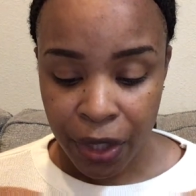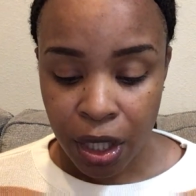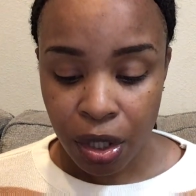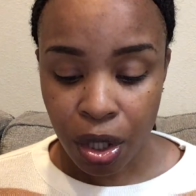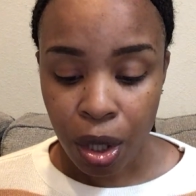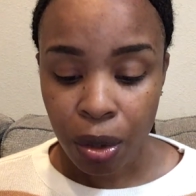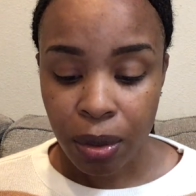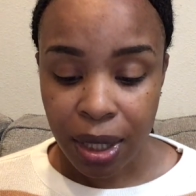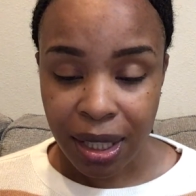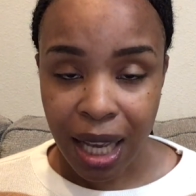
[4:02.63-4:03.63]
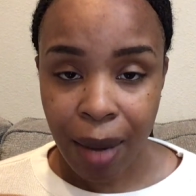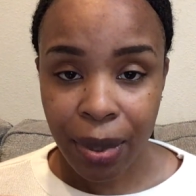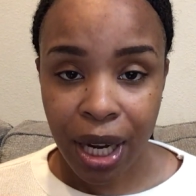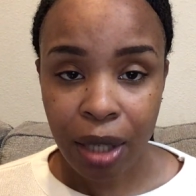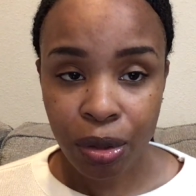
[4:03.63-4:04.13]
So the
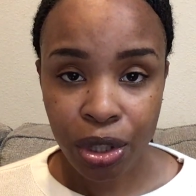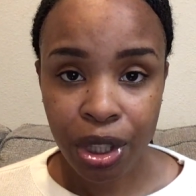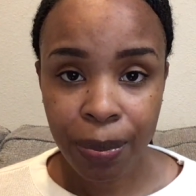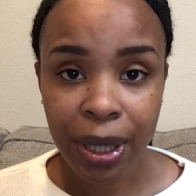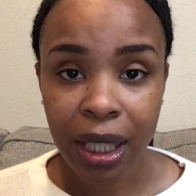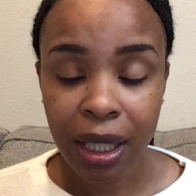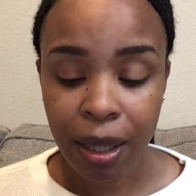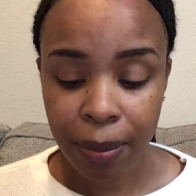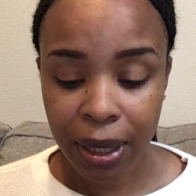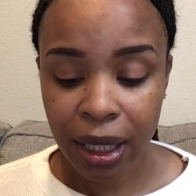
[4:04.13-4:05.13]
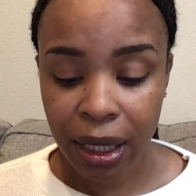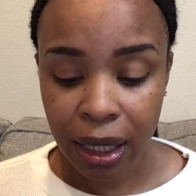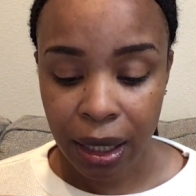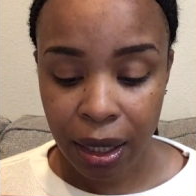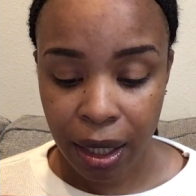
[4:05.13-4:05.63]
tabernacle should be
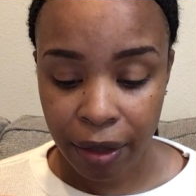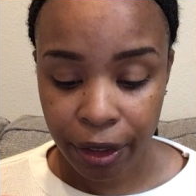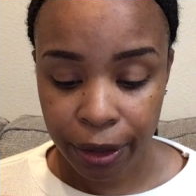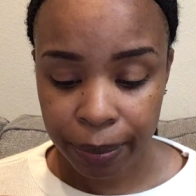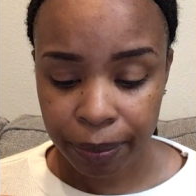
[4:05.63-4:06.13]
completely covered.